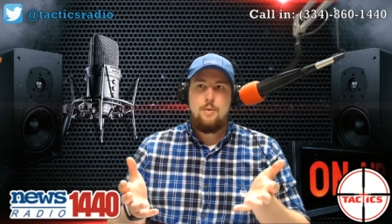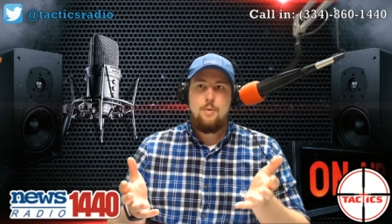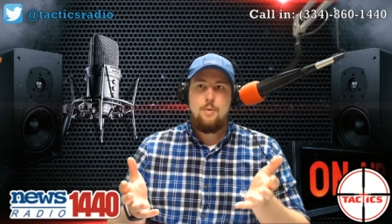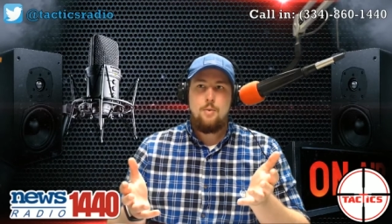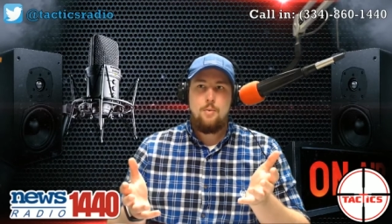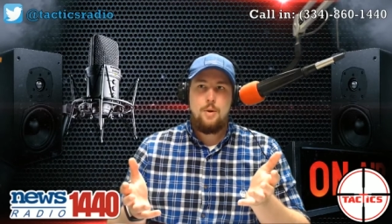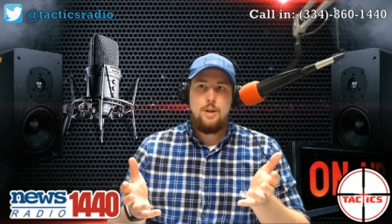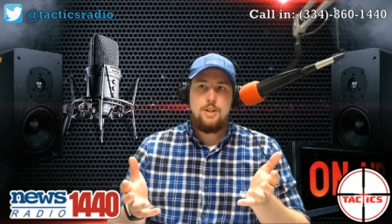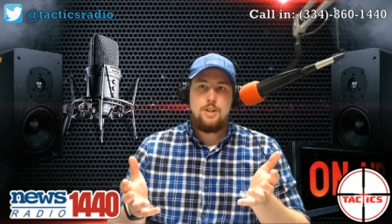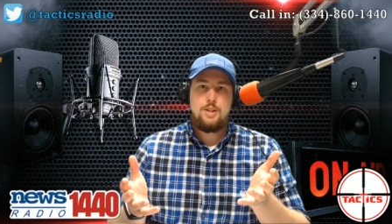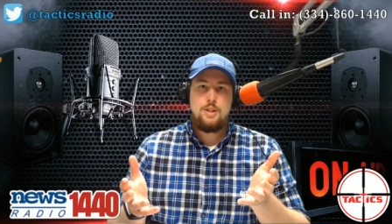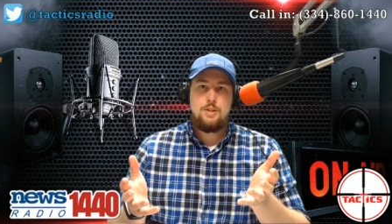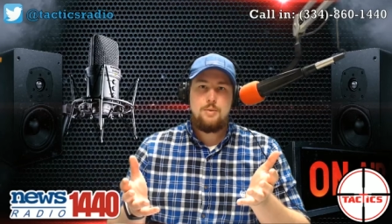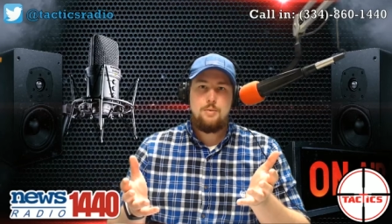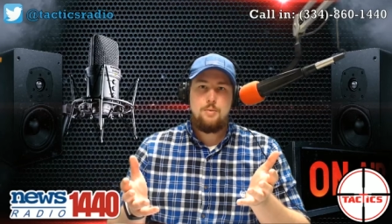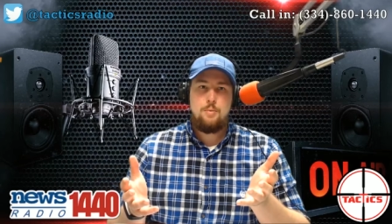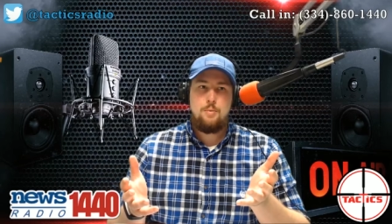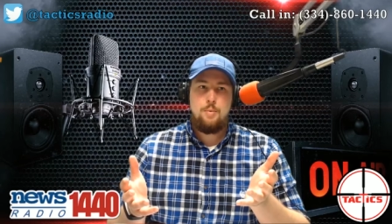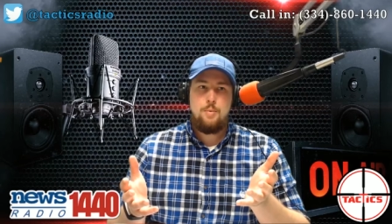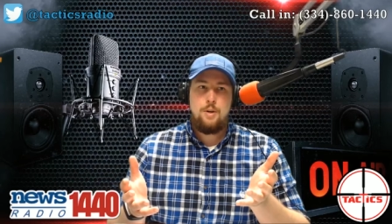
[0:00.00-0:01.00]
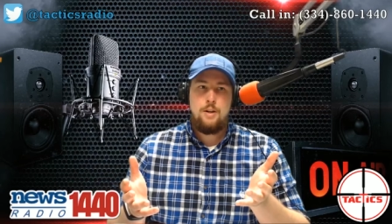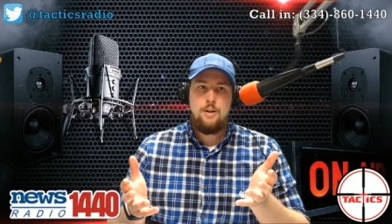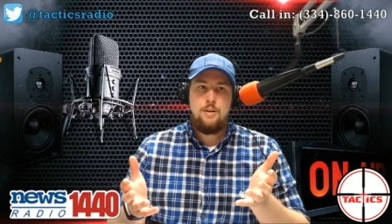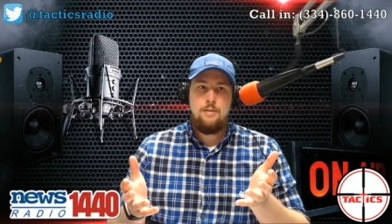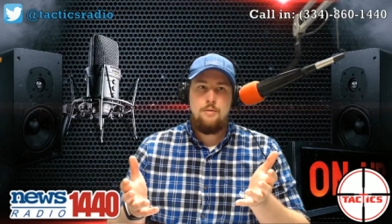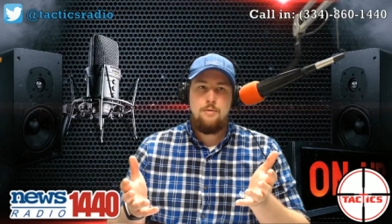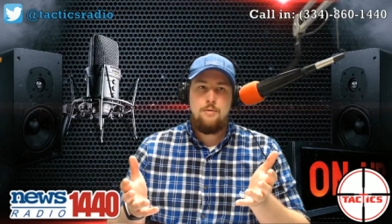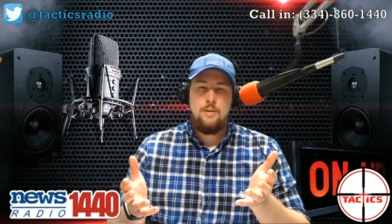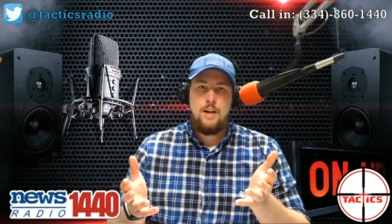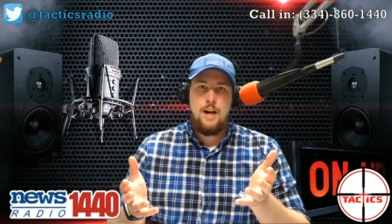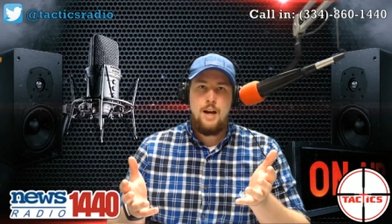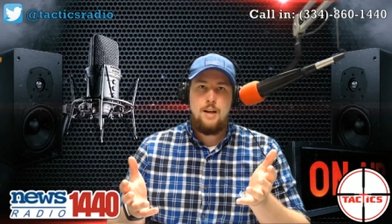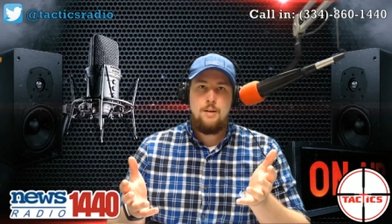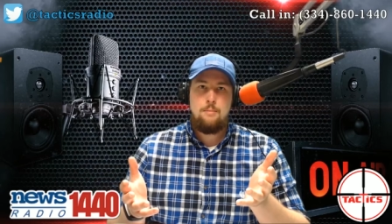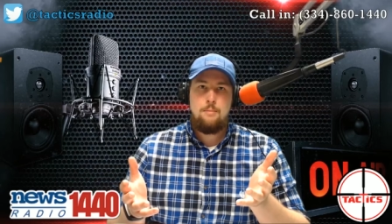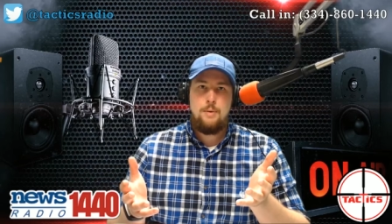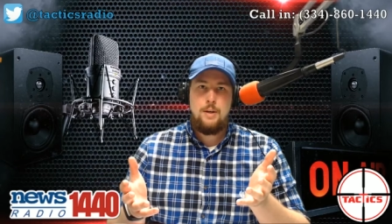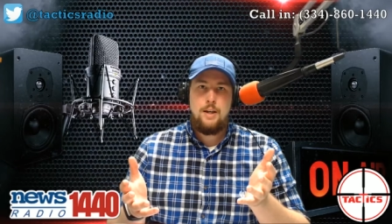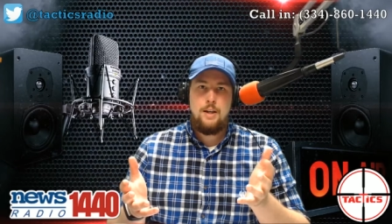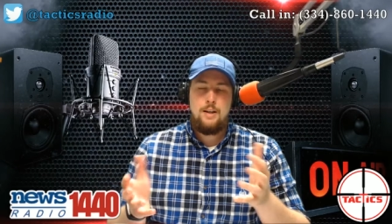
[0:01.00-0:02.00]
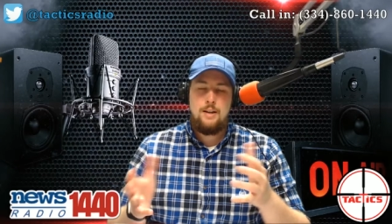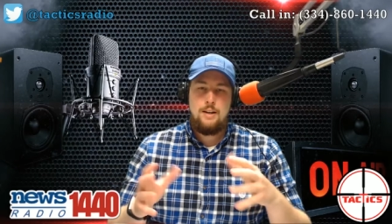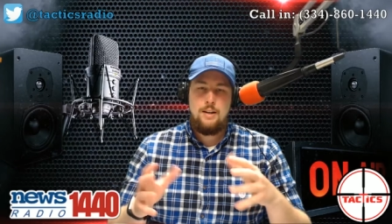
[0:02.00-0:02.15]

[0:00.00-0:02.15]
which would have not been.